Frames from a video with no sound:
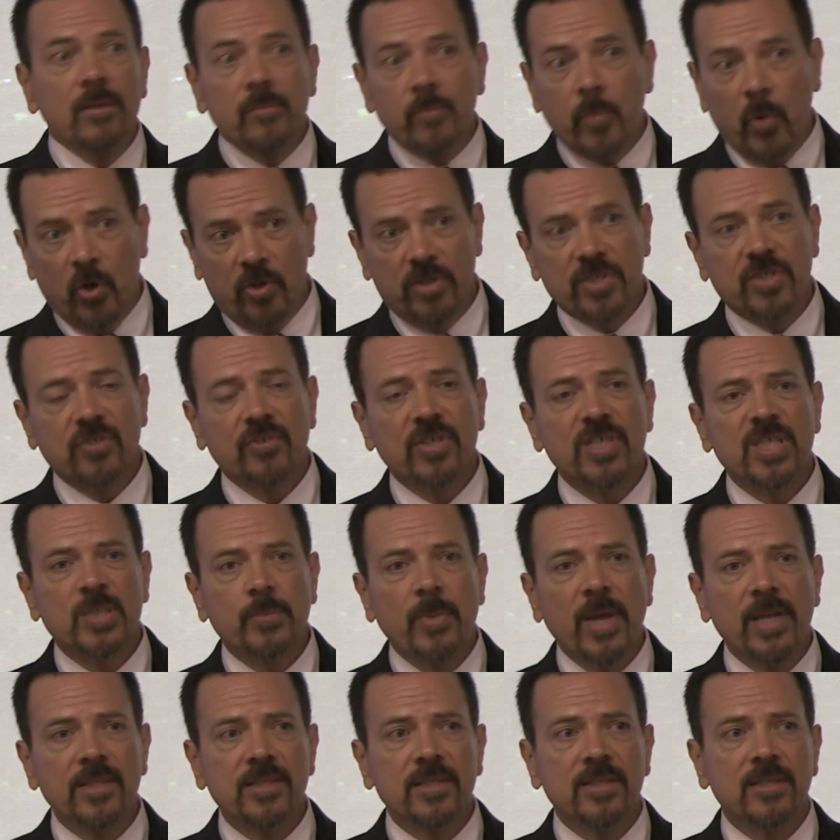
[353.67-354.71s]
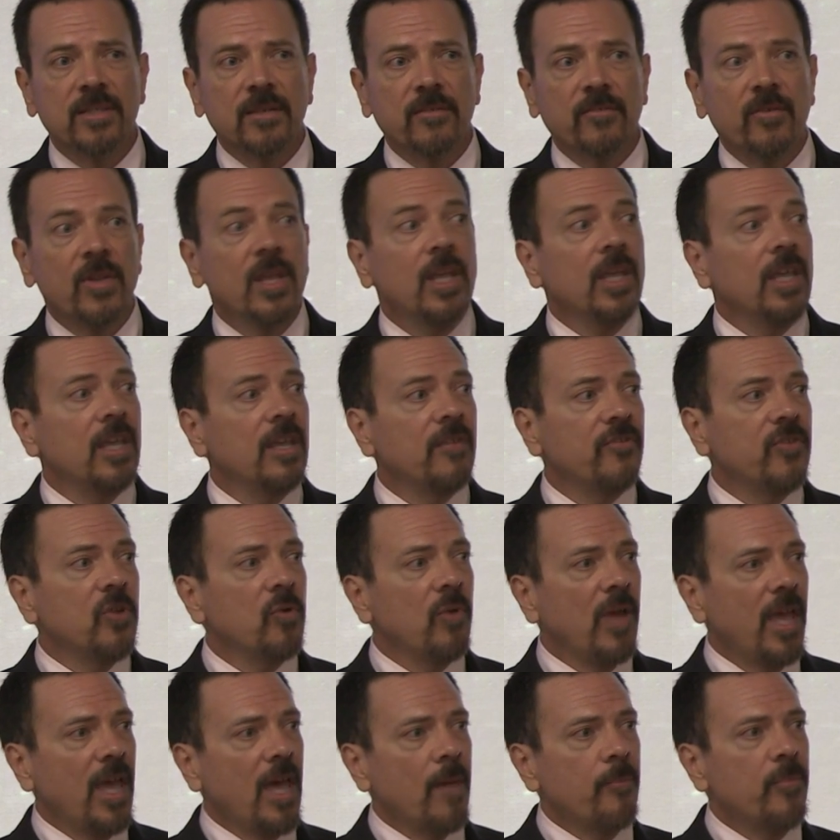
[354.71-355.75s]
Books are expensive. If you
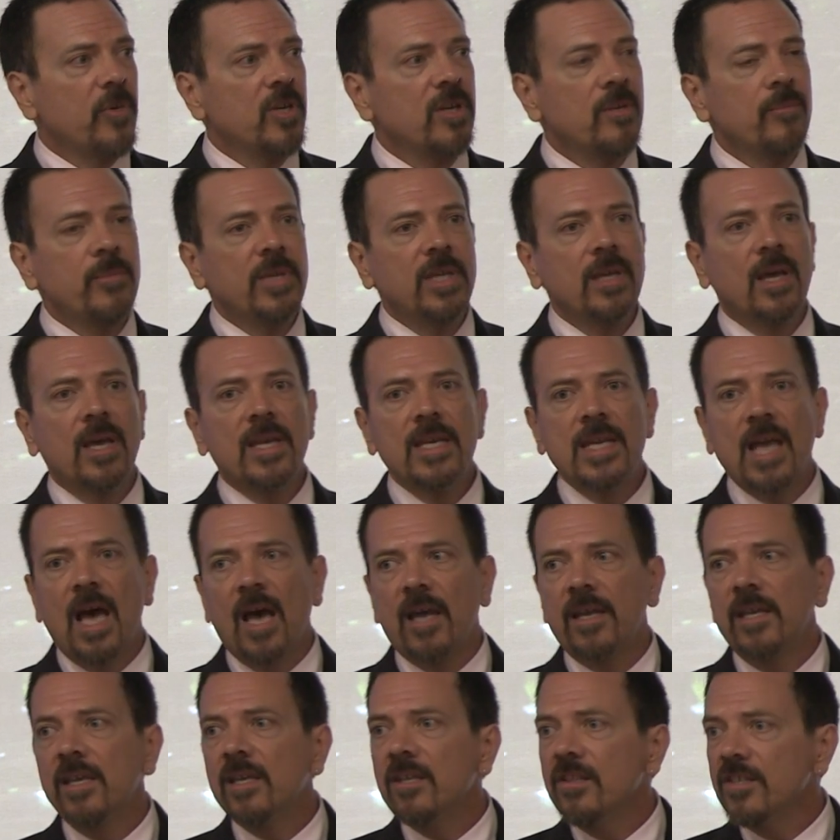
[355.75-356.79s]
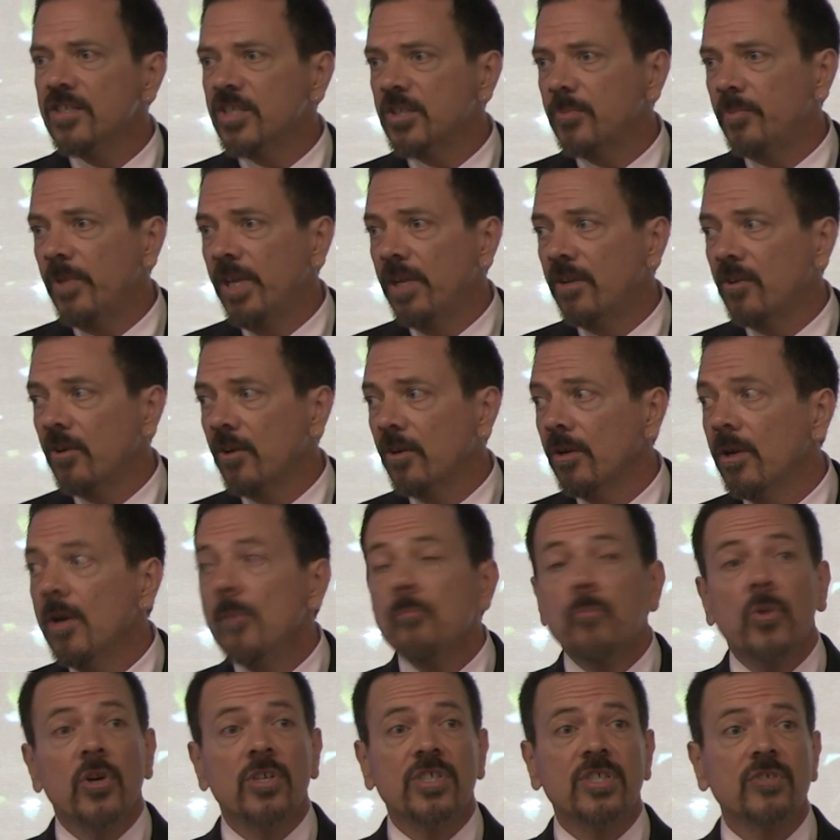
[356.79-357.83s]
happen to be a non-English speaker,
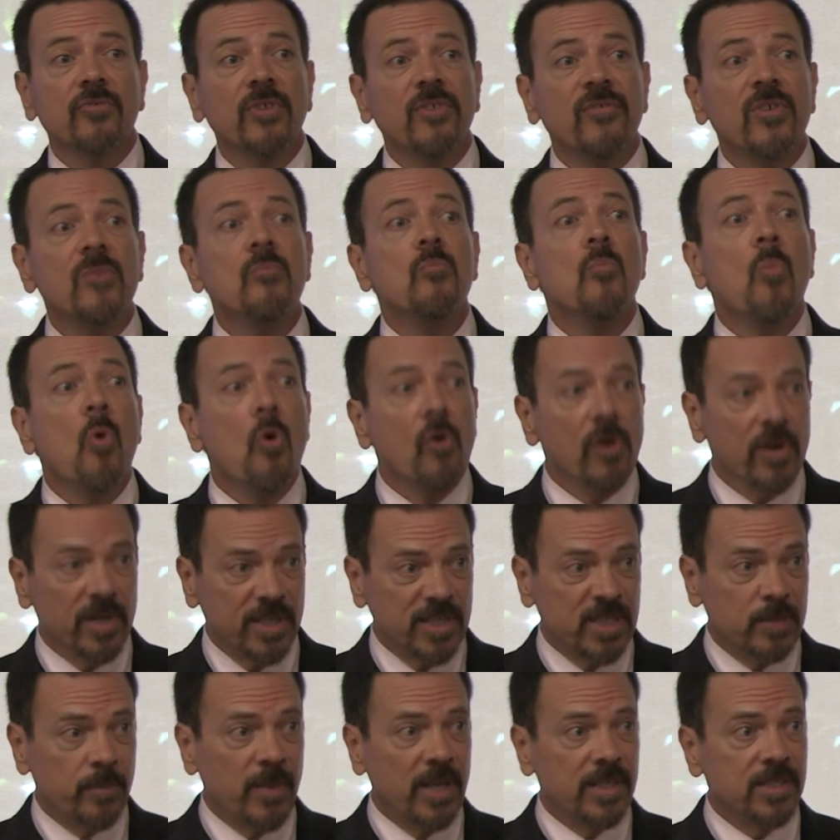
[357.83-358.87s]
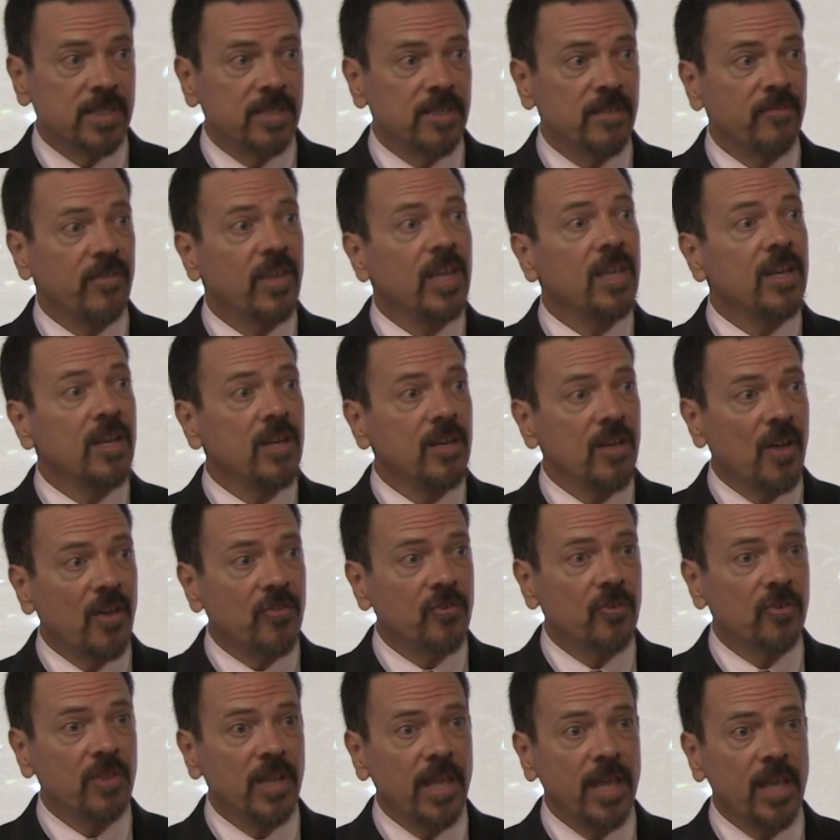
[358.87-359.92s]
books are even more expensive in
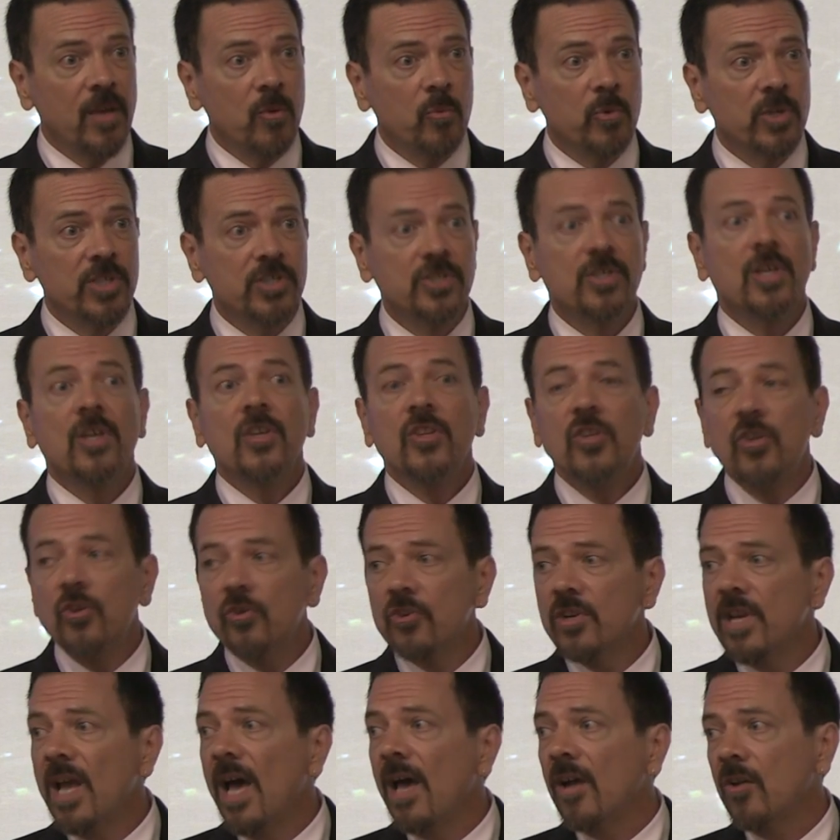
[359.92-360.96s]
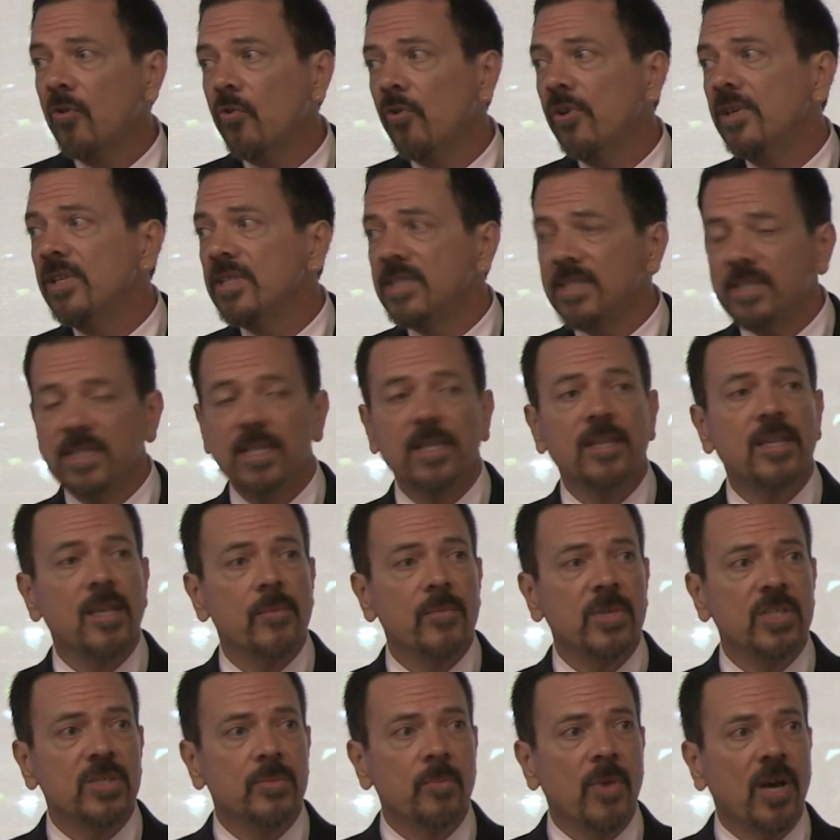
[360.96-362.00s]
another language. You're not going to see
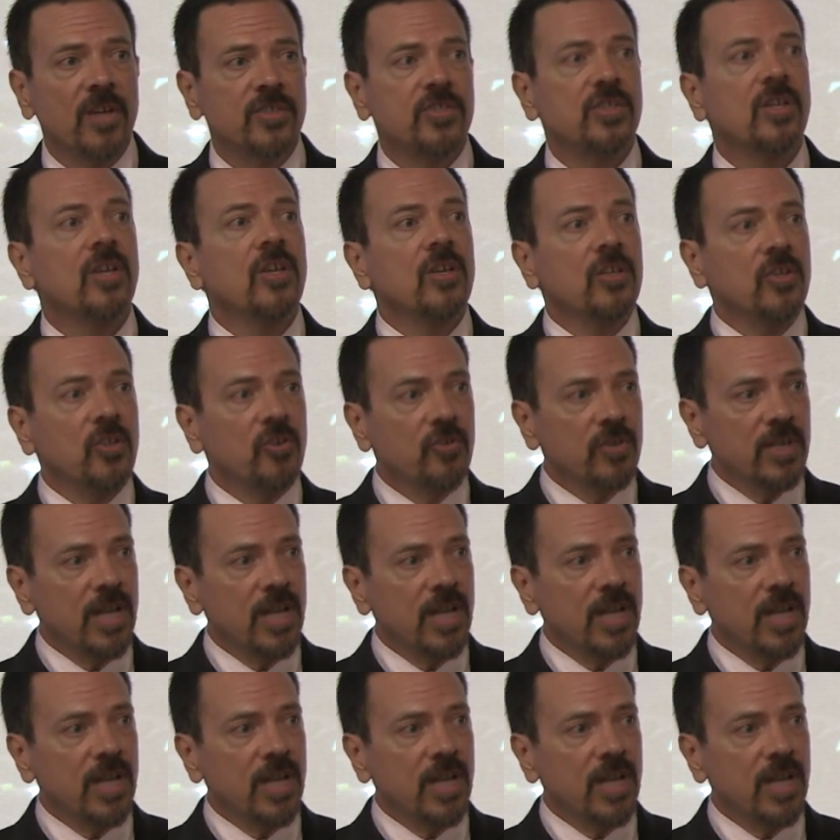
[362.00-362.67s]
them as much. You're